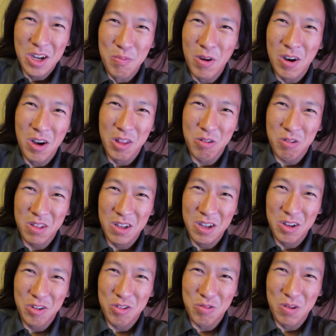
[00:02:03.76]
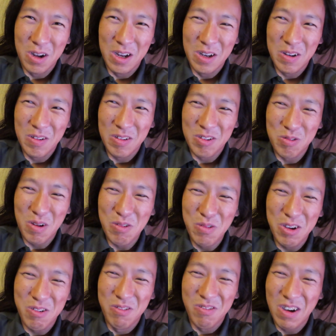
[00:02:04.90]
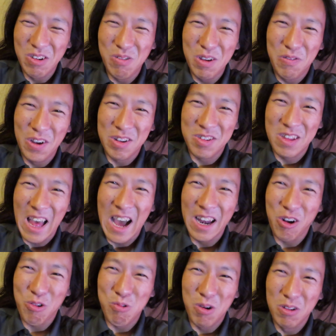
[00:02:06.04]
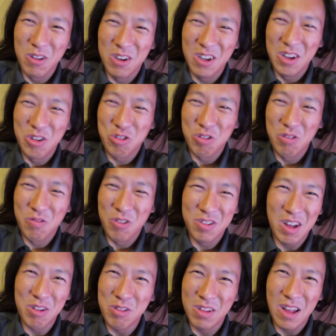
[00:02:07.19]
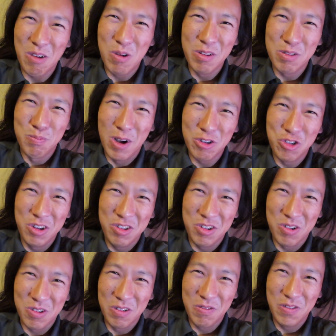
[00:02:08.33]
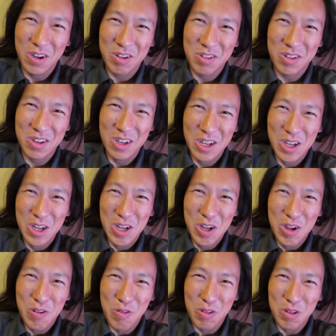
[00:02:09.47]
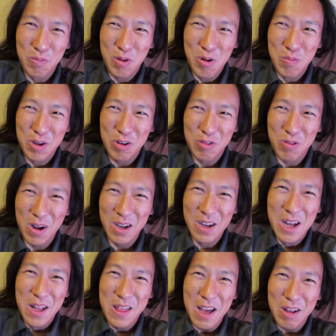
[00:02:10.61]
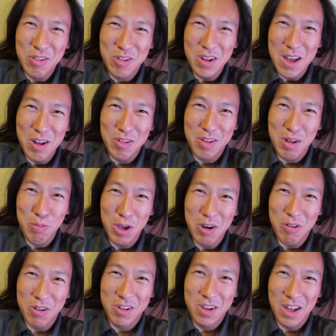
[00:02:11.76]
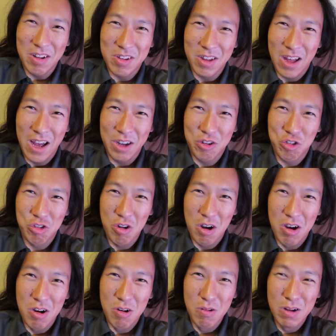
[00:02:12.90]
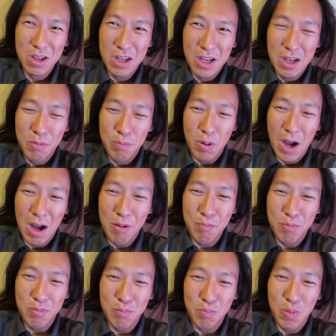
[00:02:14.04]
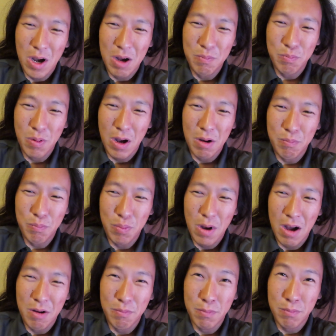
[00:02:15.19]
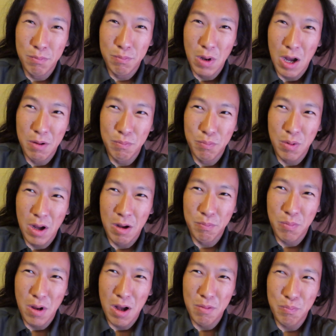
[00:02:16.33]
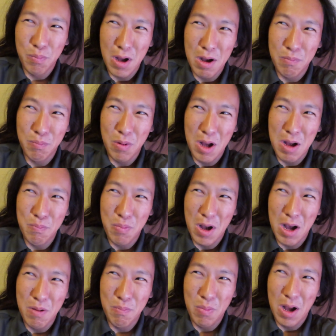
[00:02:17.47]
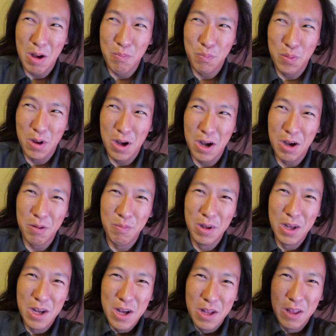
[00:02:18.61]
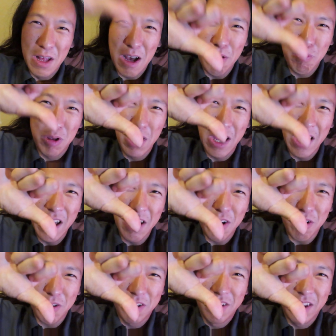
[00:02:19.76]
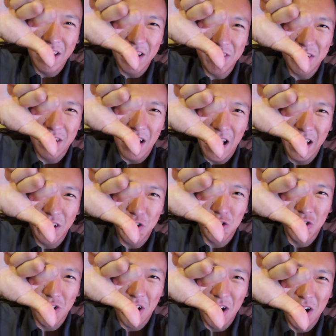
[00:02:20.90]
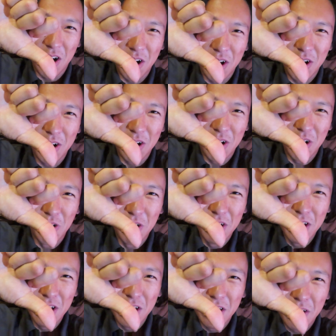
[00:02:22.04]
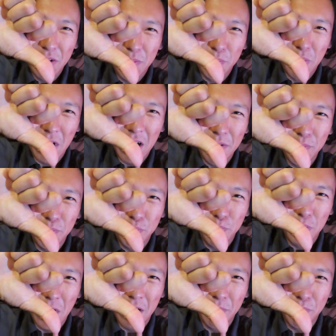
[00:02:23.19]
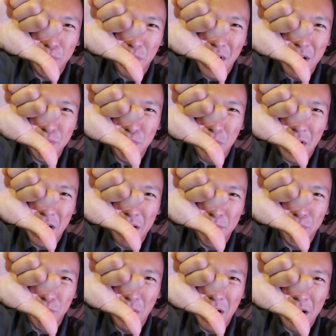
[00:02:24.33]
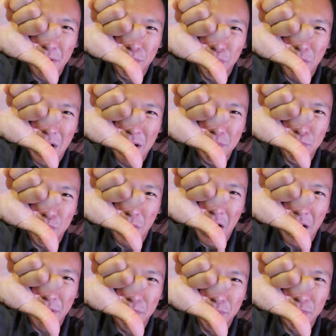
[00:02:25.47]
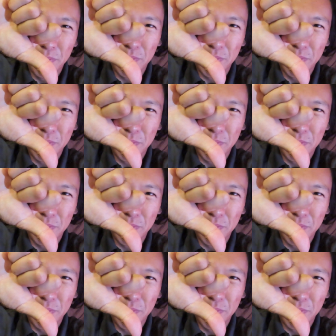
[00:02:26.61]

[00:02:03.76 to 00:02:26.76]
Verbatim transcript: among other things, right? So why don't we why don't we fix that air quality issue first? That's that one's much easier to fix for the moment, right? This is the Peter Dislike Show. Bum bum bum bum bum bum bum bum bum bum bum bum. The Peter Dislike Show. Bum bum bum bum bum bum bum.